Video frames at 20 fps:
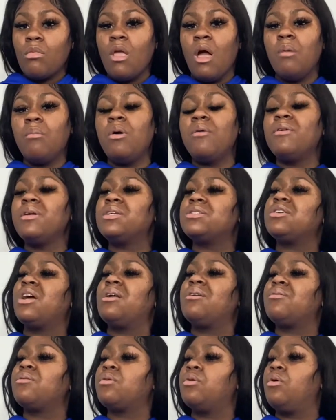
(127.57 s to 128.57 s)
I'm over here
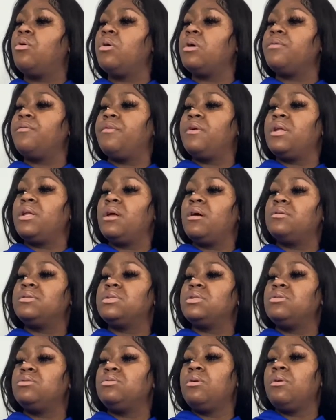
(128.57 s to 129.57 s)
trying to record videos
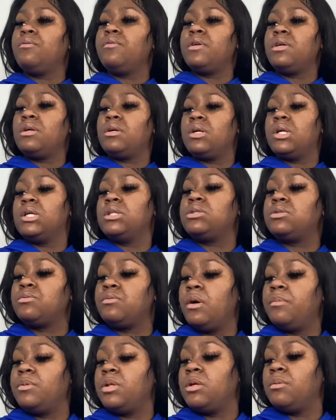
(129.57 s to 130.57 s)
and you over here
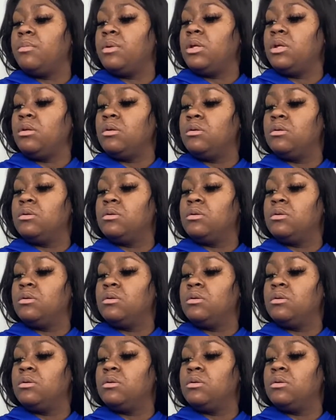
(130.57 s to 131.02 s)
interrupting me.